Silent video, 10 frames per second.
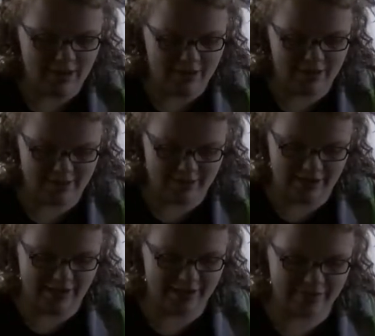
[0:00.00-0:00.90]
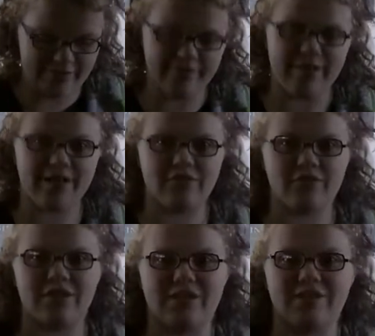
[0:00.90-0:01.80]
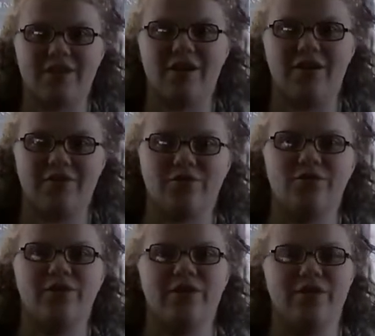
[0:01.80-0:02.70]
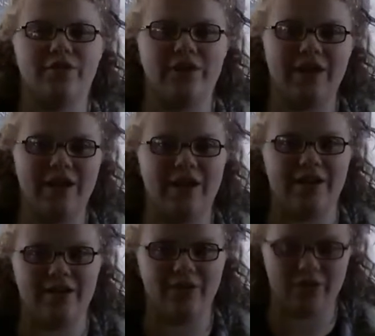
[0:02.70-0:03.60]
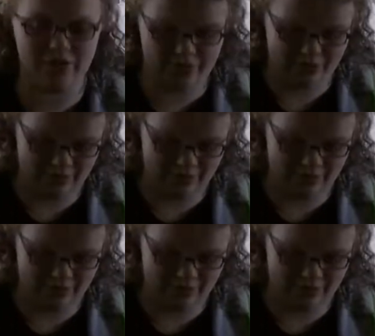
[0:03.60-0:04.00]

And I've mentioned this on Twitter that I ordered